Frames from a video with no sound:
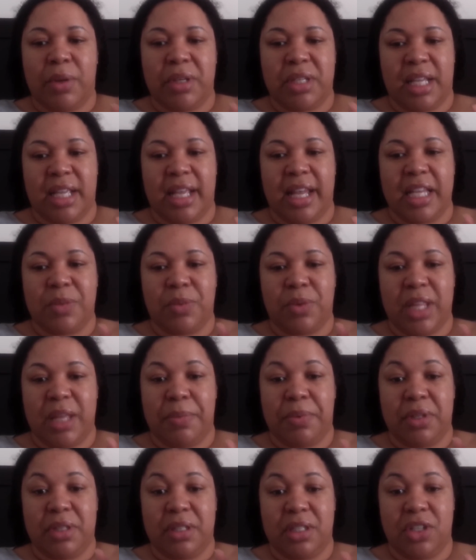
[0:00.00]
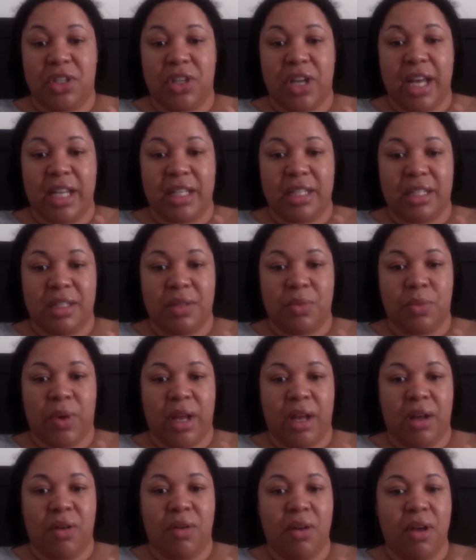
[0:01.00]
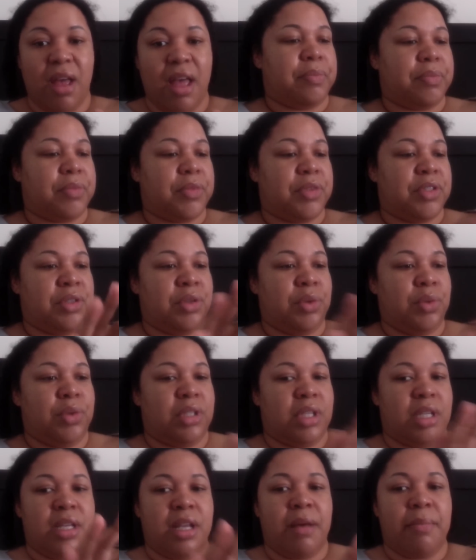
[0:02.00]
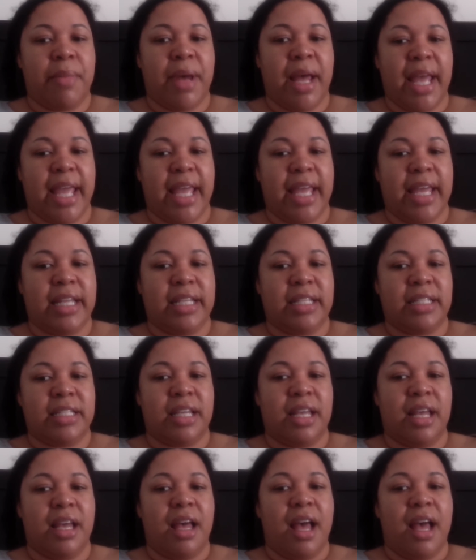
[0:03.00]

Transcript: which is, I guess, where they put the shots as well to numb my hand.